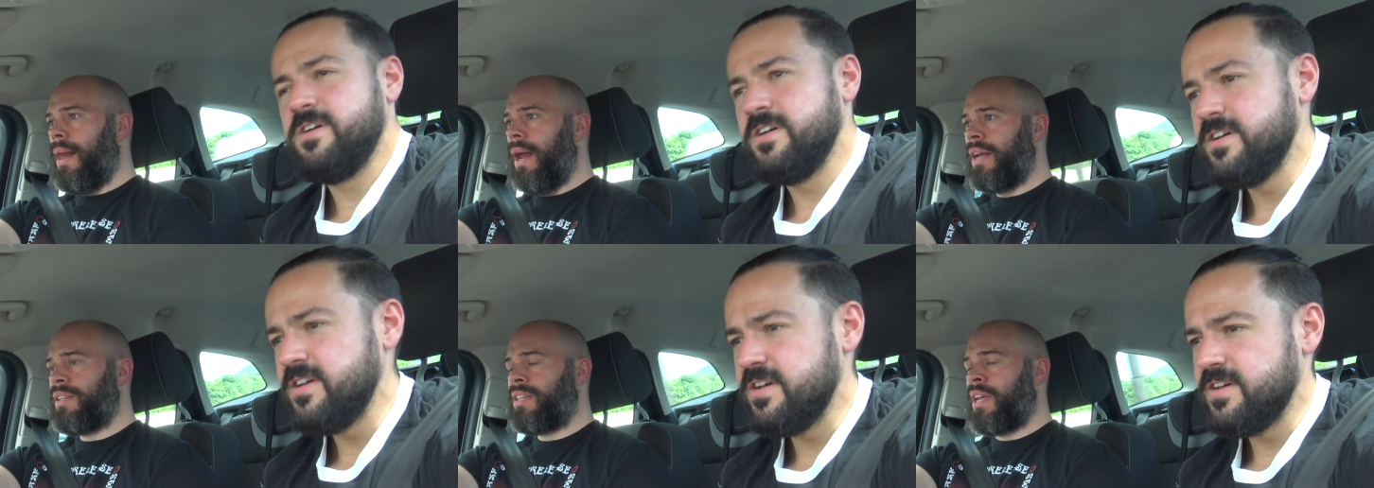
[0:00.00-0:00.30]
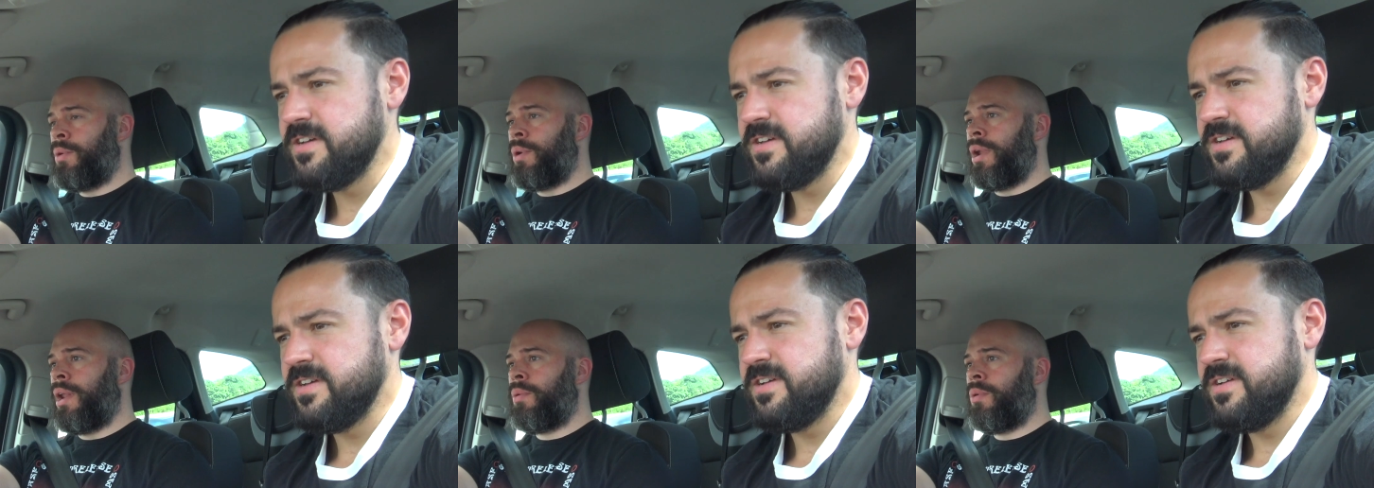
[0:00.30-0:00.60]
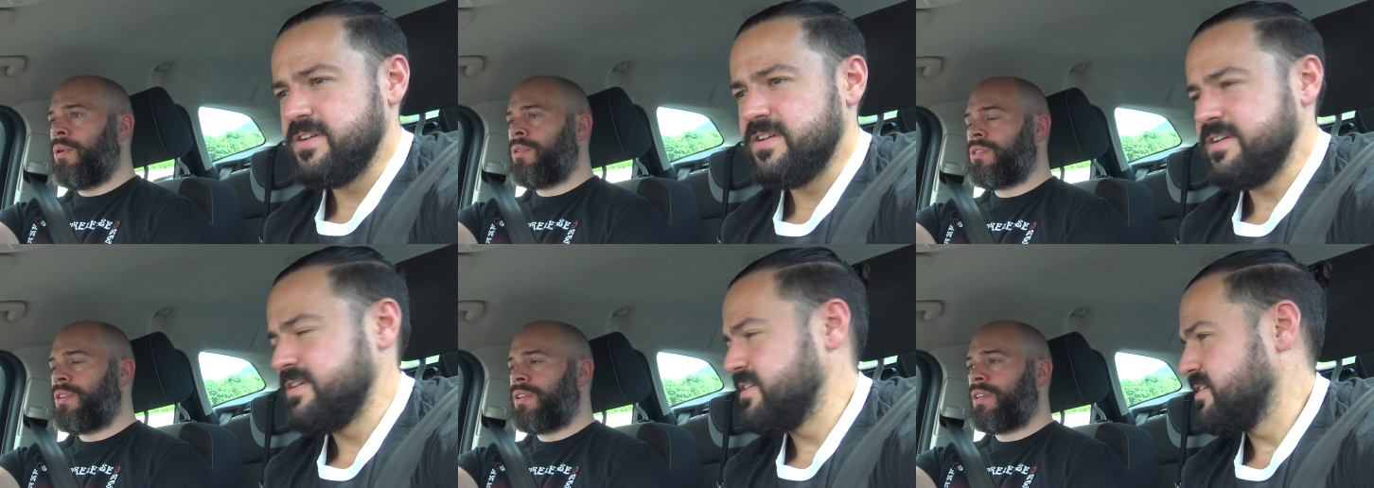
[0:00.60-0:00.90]
Speaker 1: I tell you what,
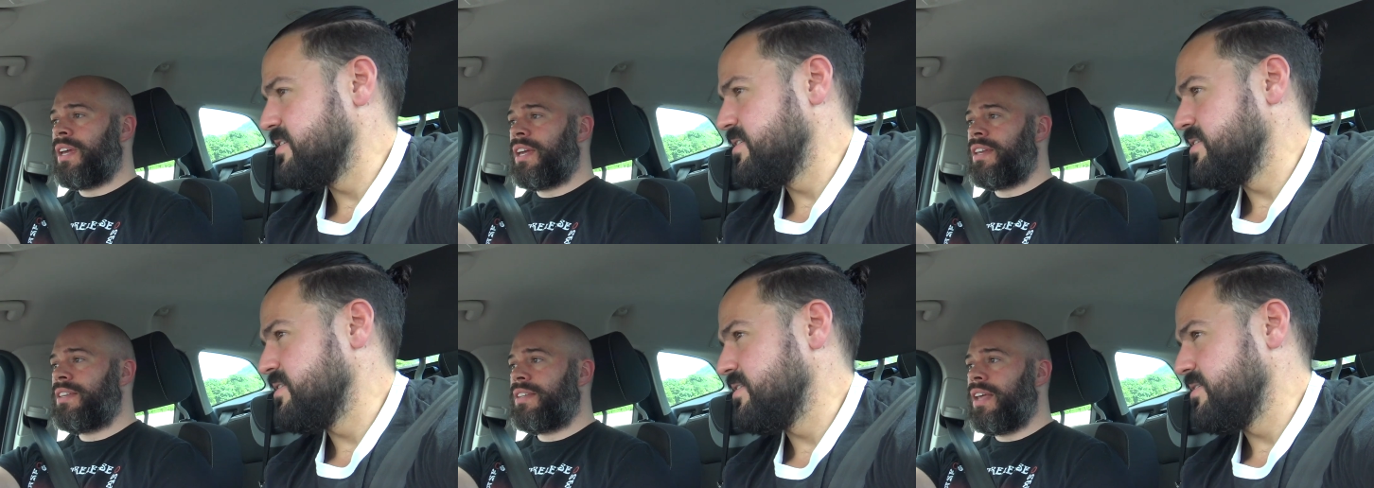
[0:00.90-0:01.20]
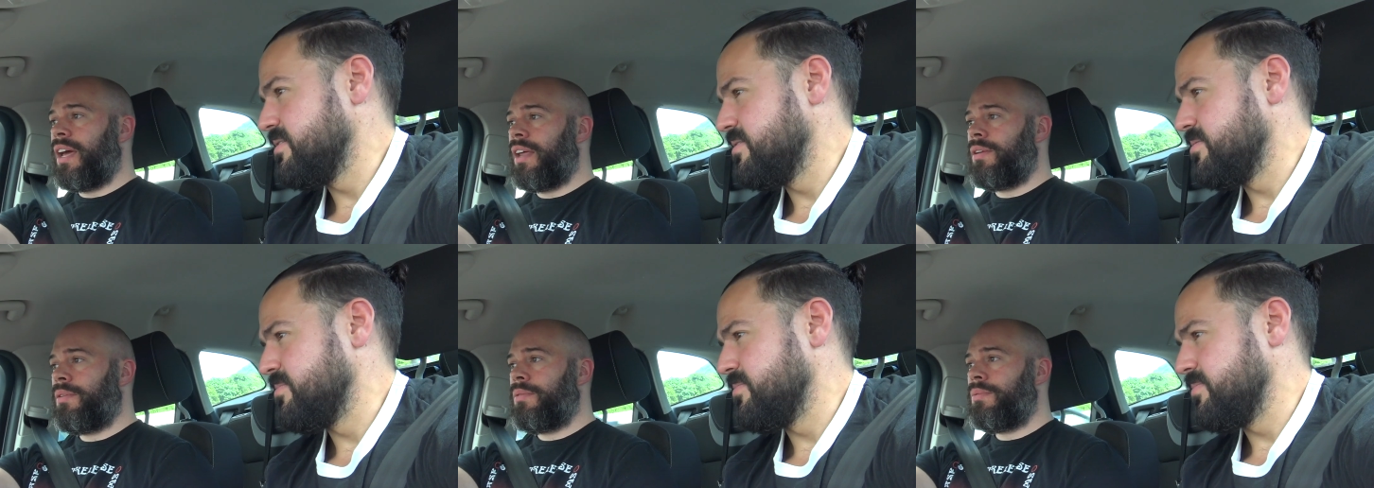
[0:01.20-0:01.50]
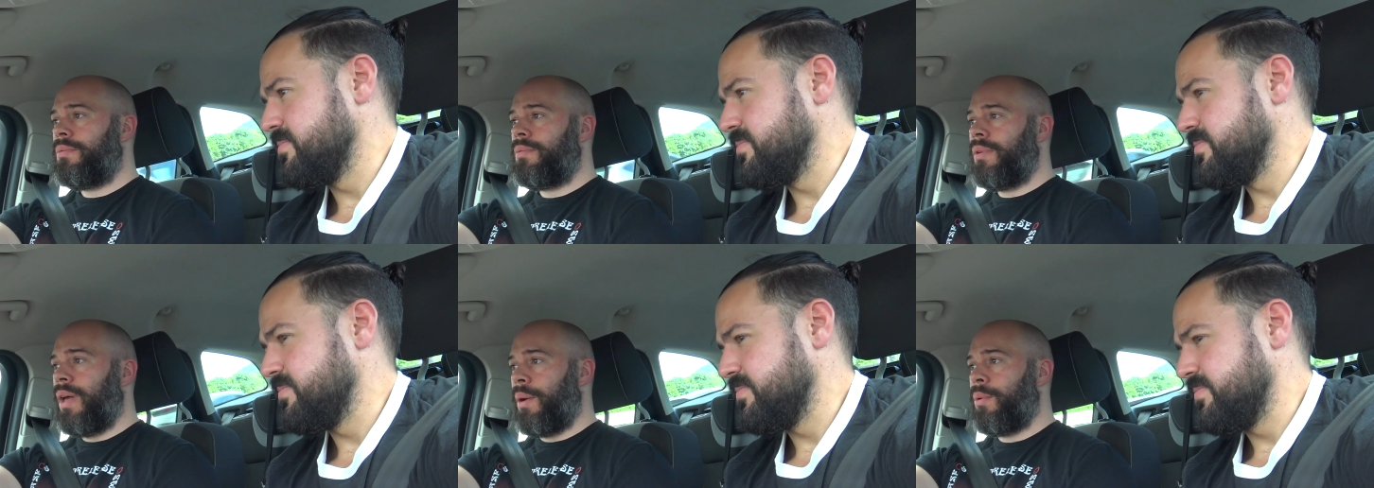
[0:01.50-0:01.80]
I wanted to get
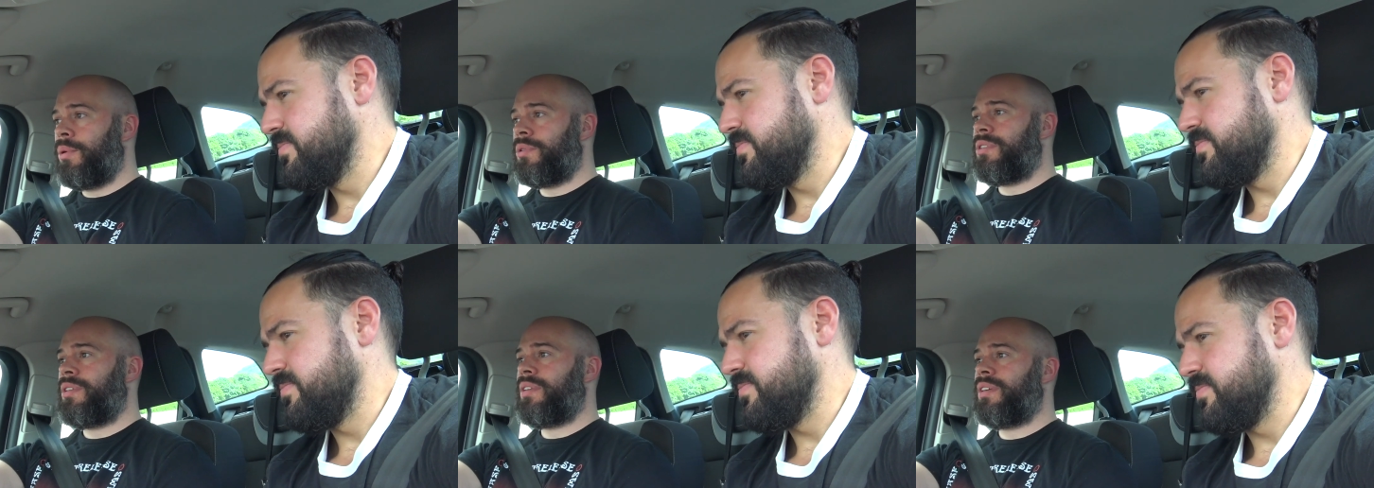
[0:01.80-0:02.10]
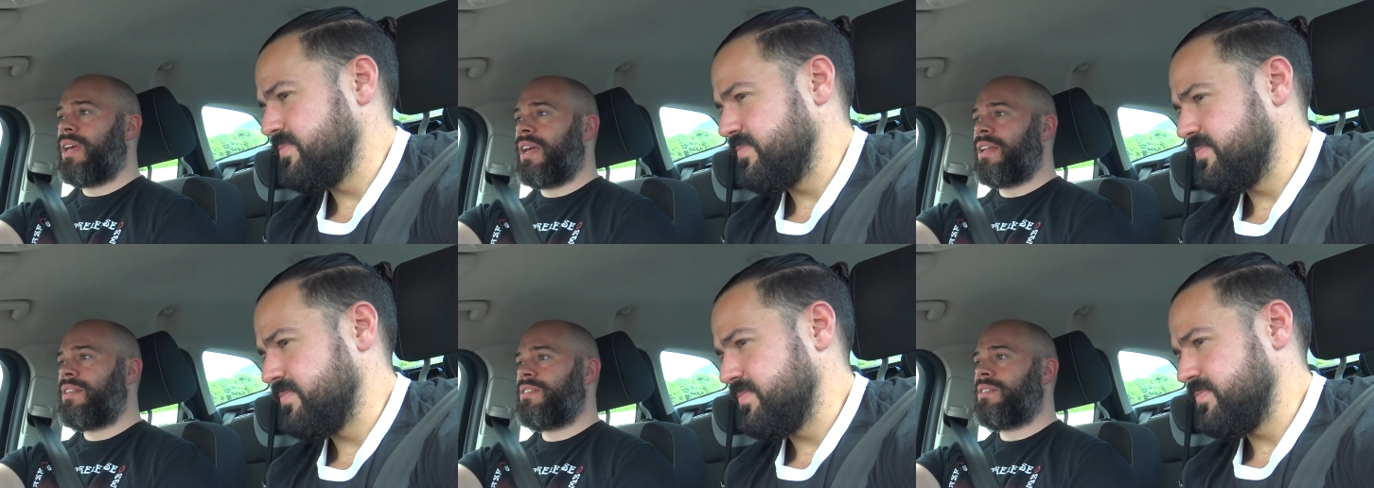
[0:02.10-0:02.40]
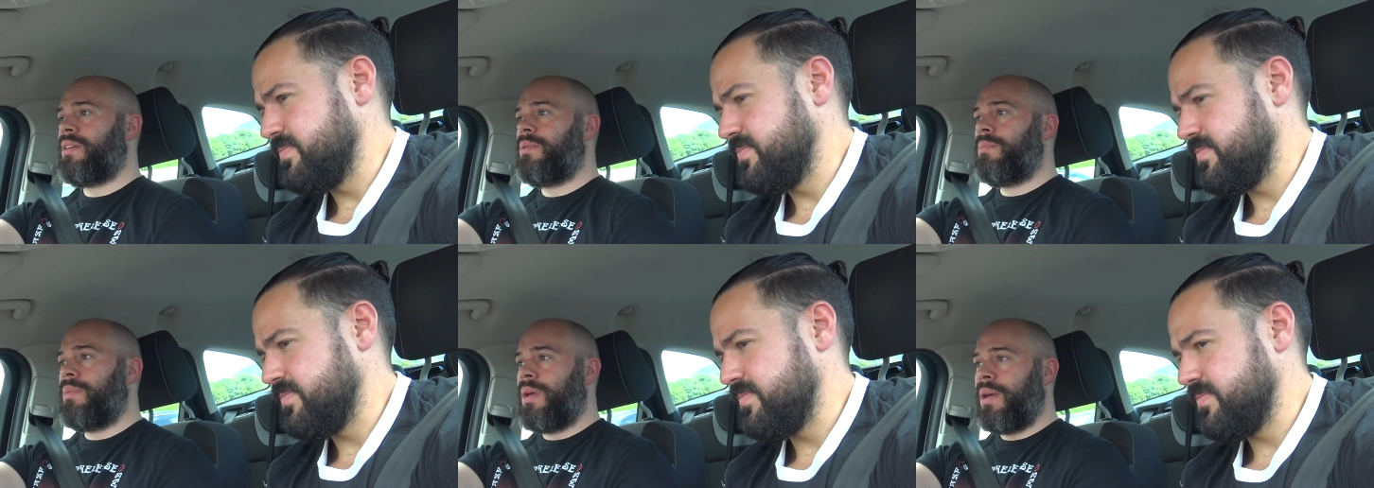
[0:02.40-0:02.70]
done. I wanted to
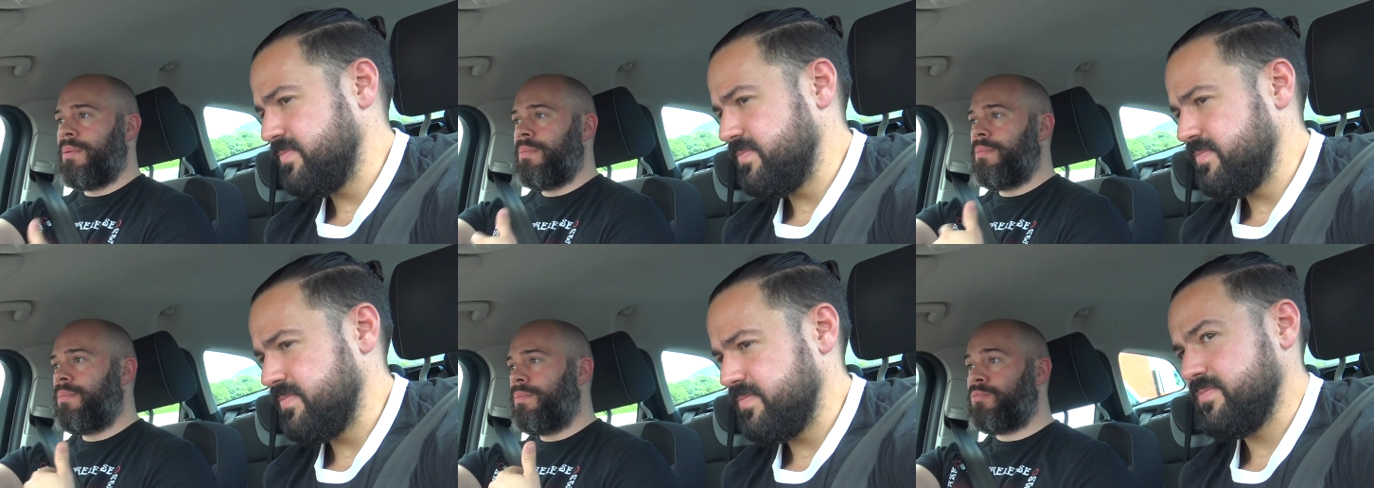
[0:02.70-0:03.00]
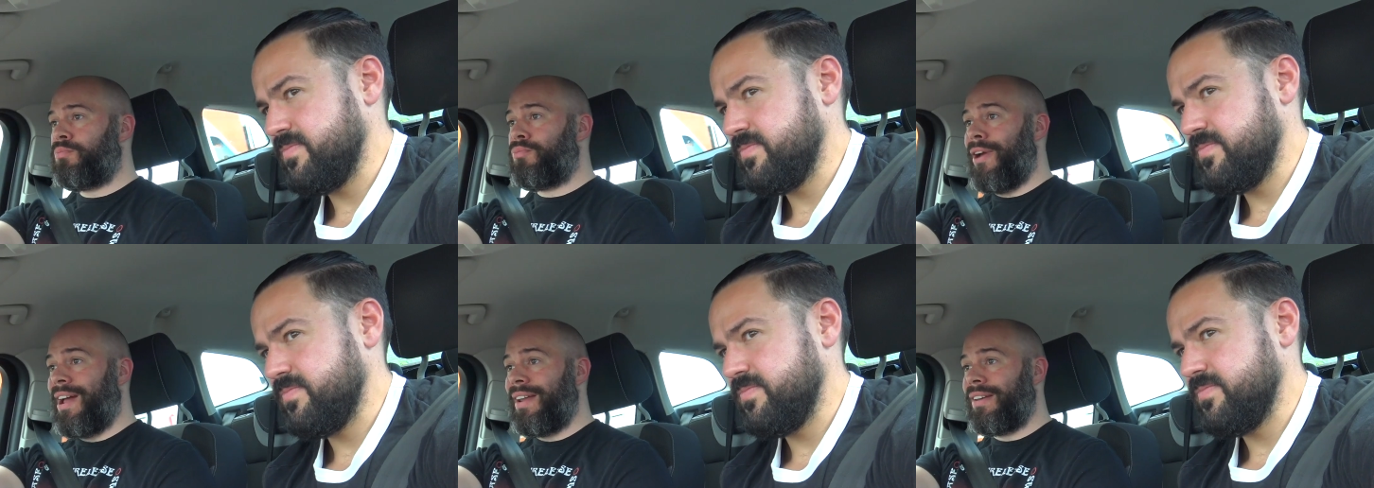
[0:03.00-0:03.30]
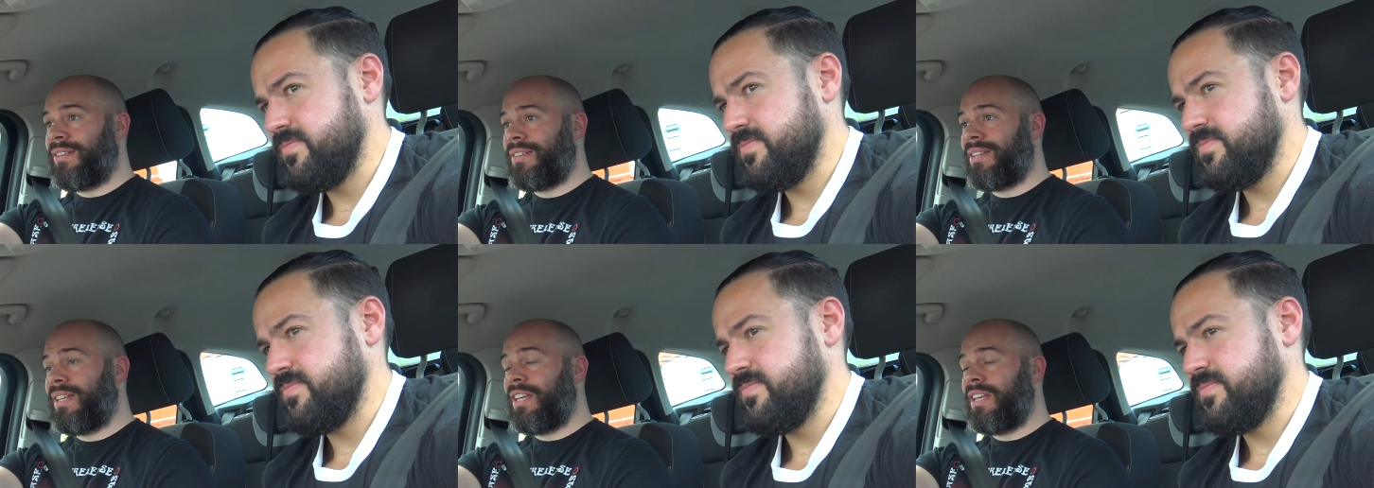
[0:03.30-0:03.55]
get some um, brand